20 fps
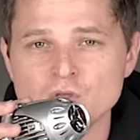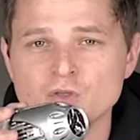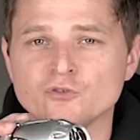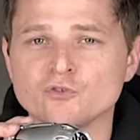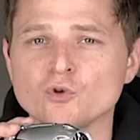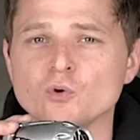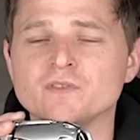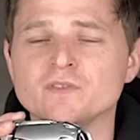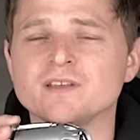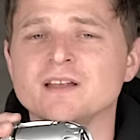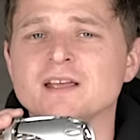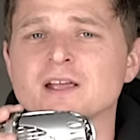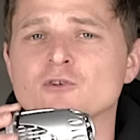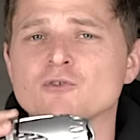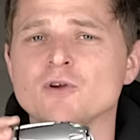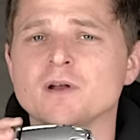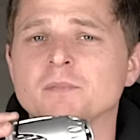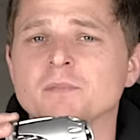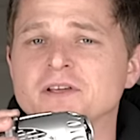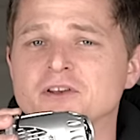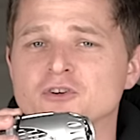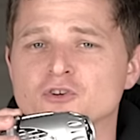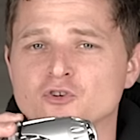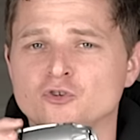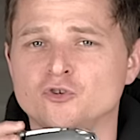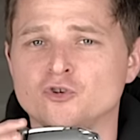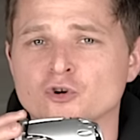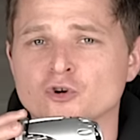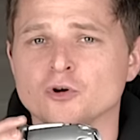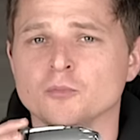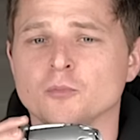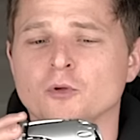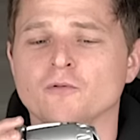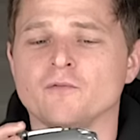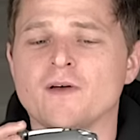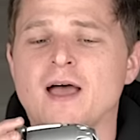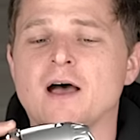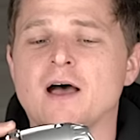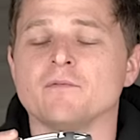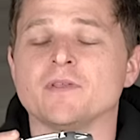So it's an incredibly durable
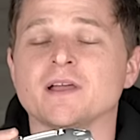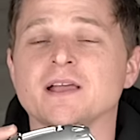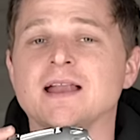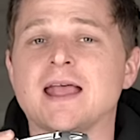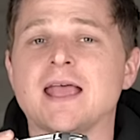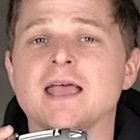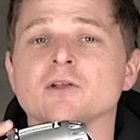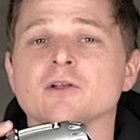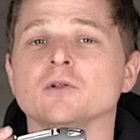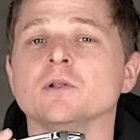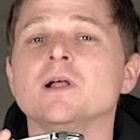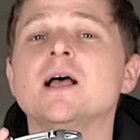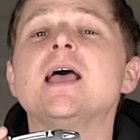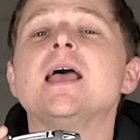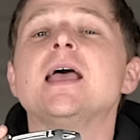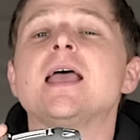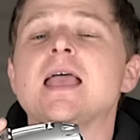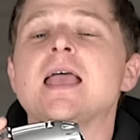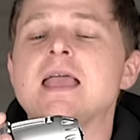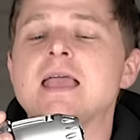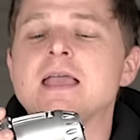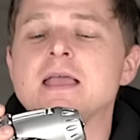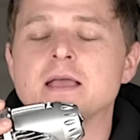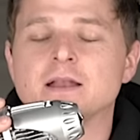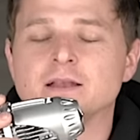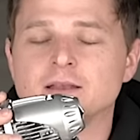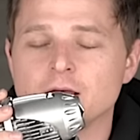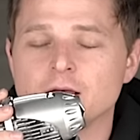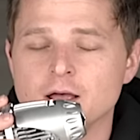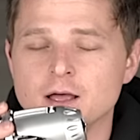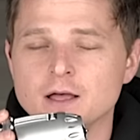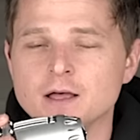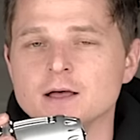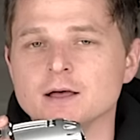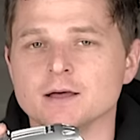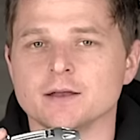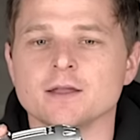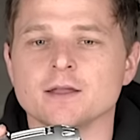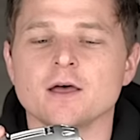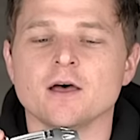valve that can handle a
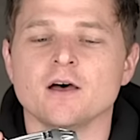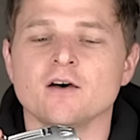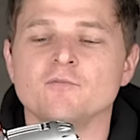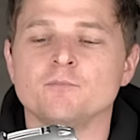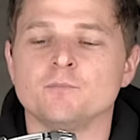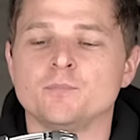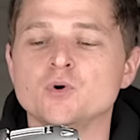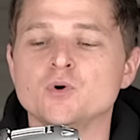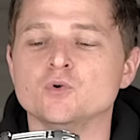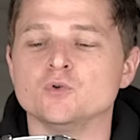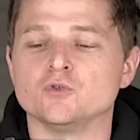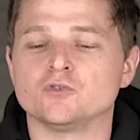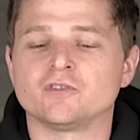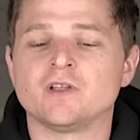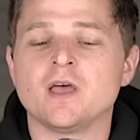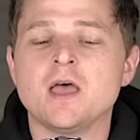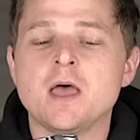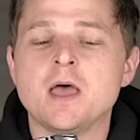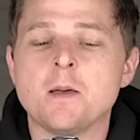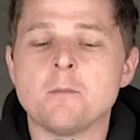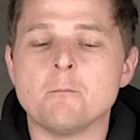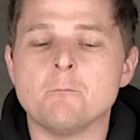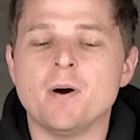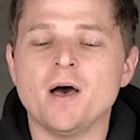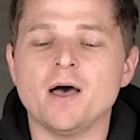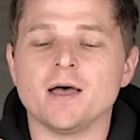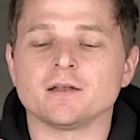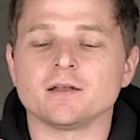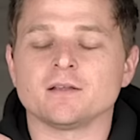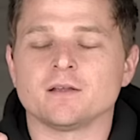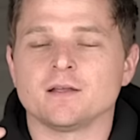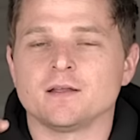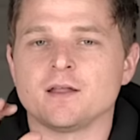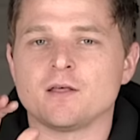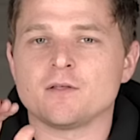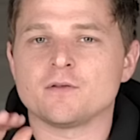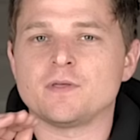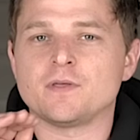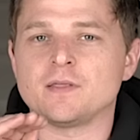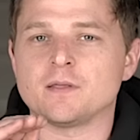ton of boost. But
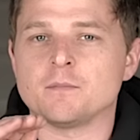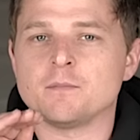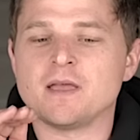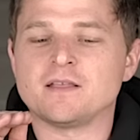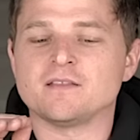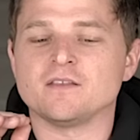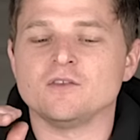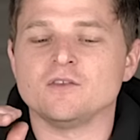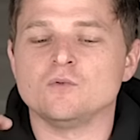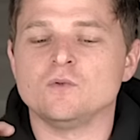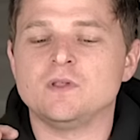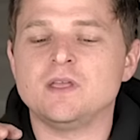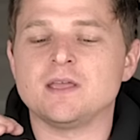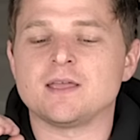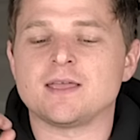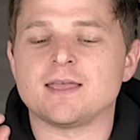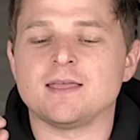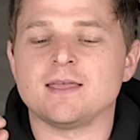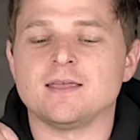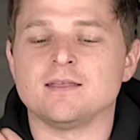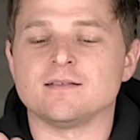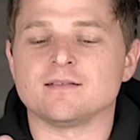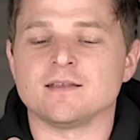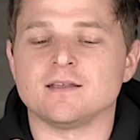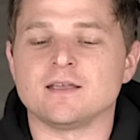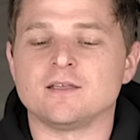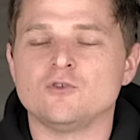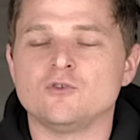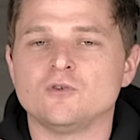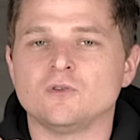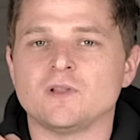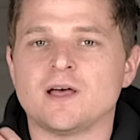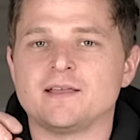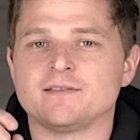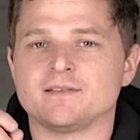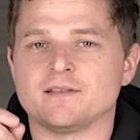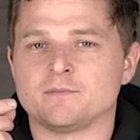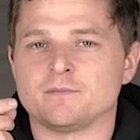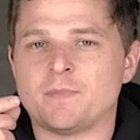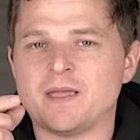another thing that makes it unique is it
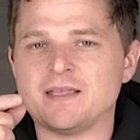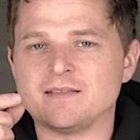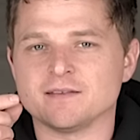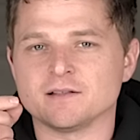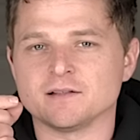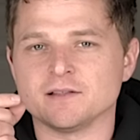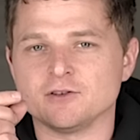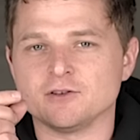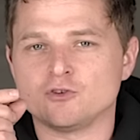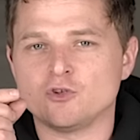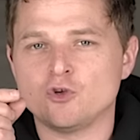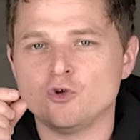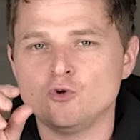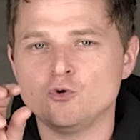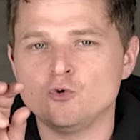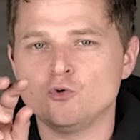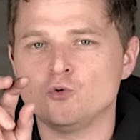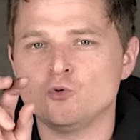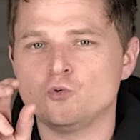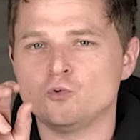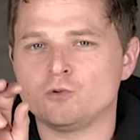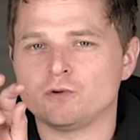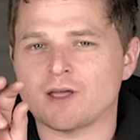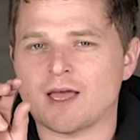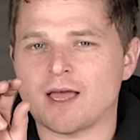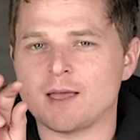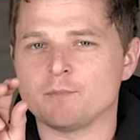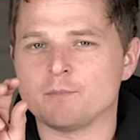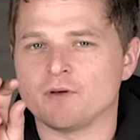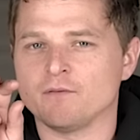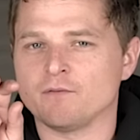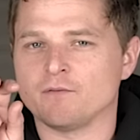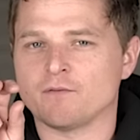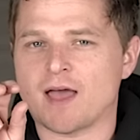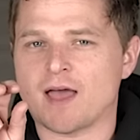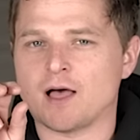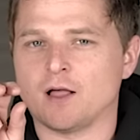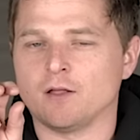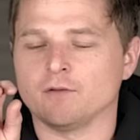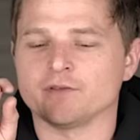utilizes basically two type of
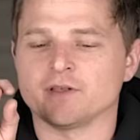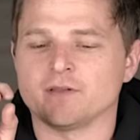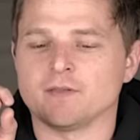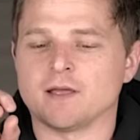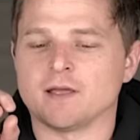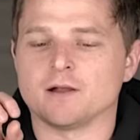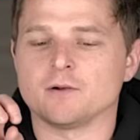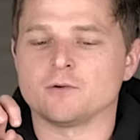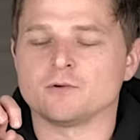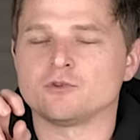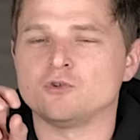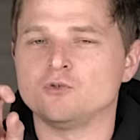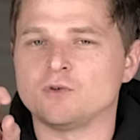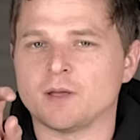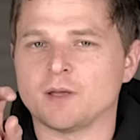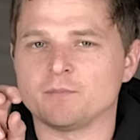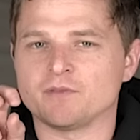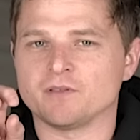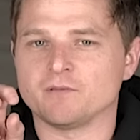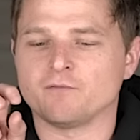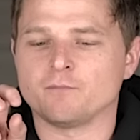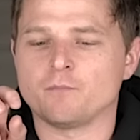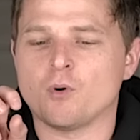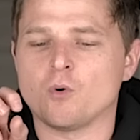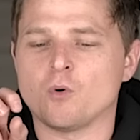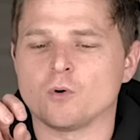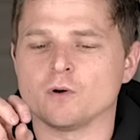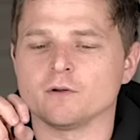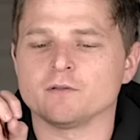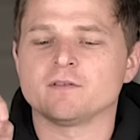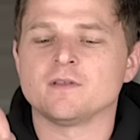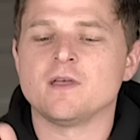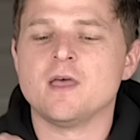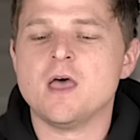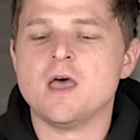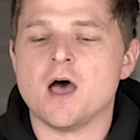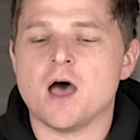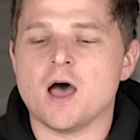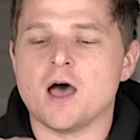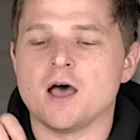valves in there, or two types of ports.
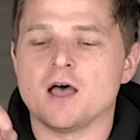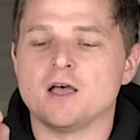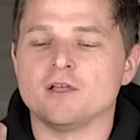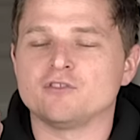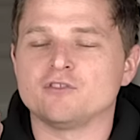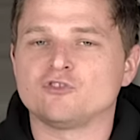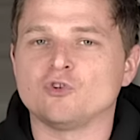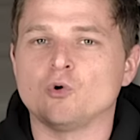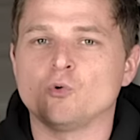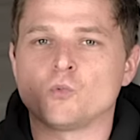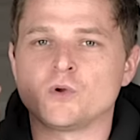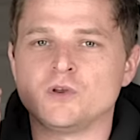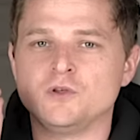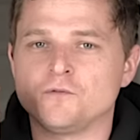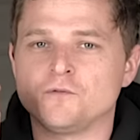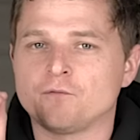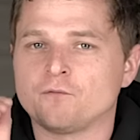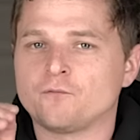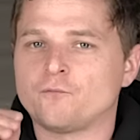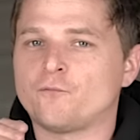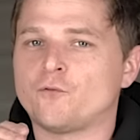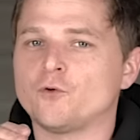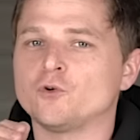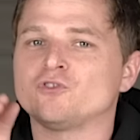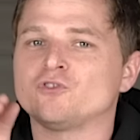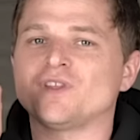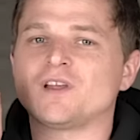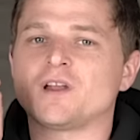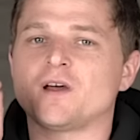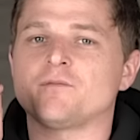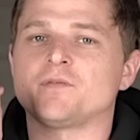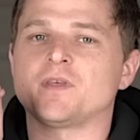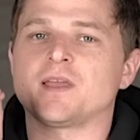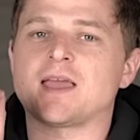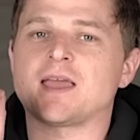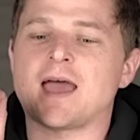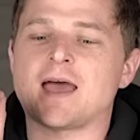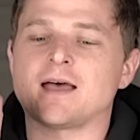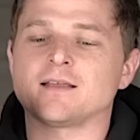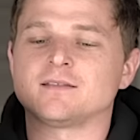So when you first let off the
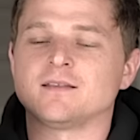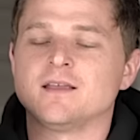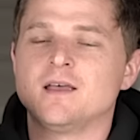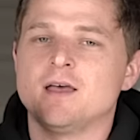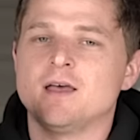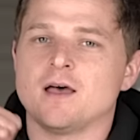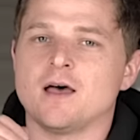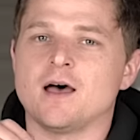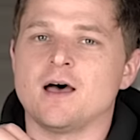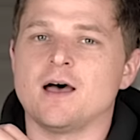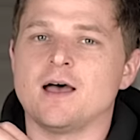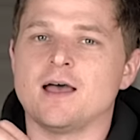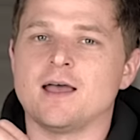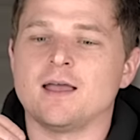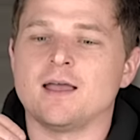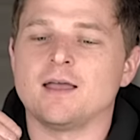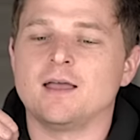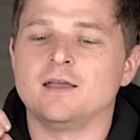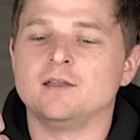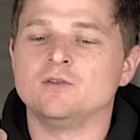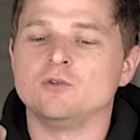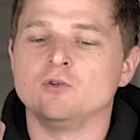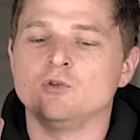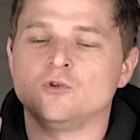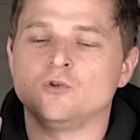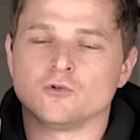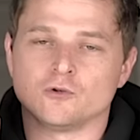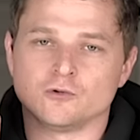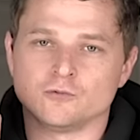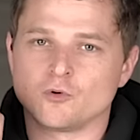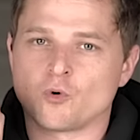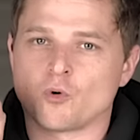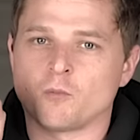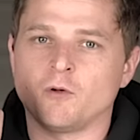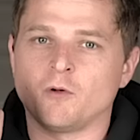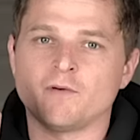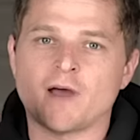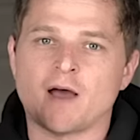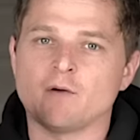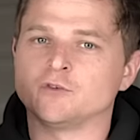gas and your
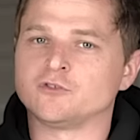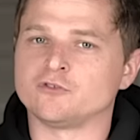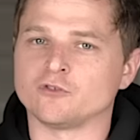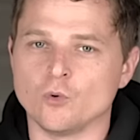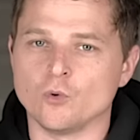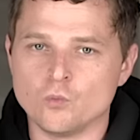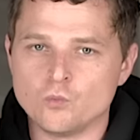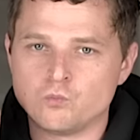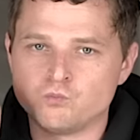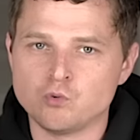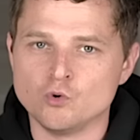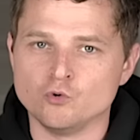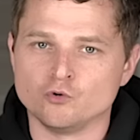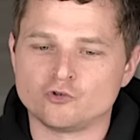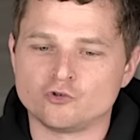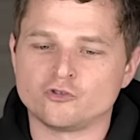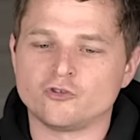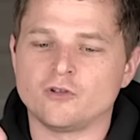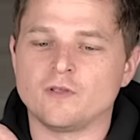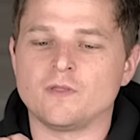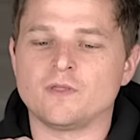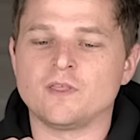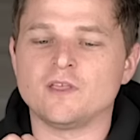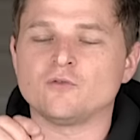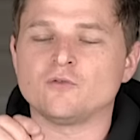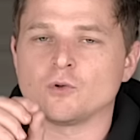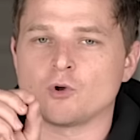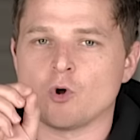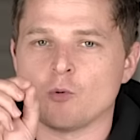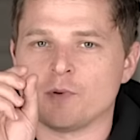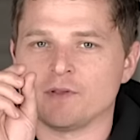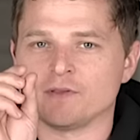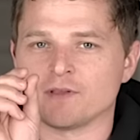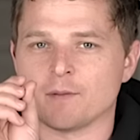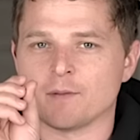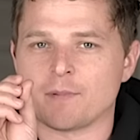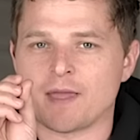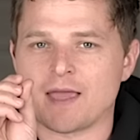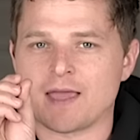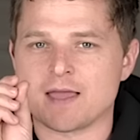normal valve would just go whoosh, this one opens
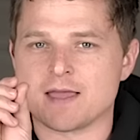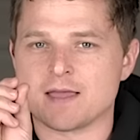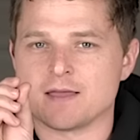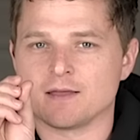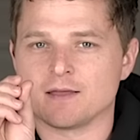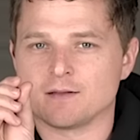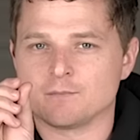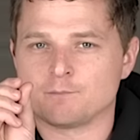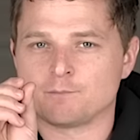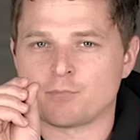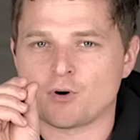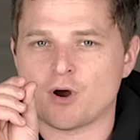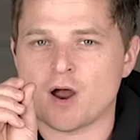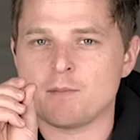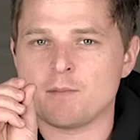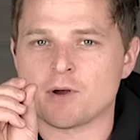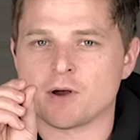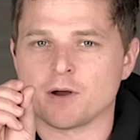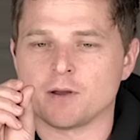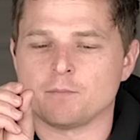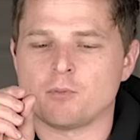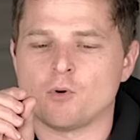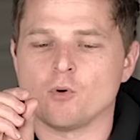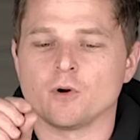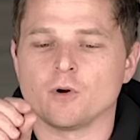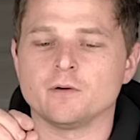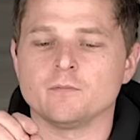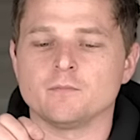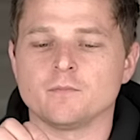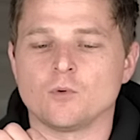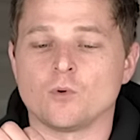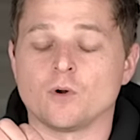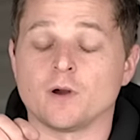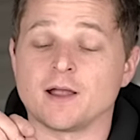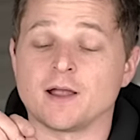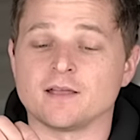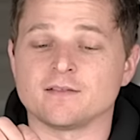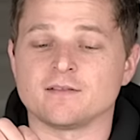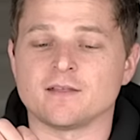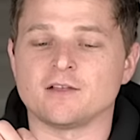up a primary port, or
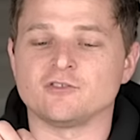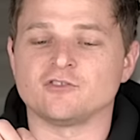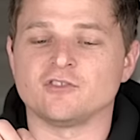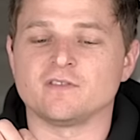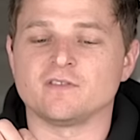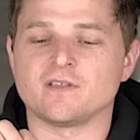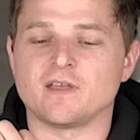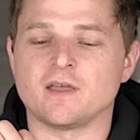I guess I should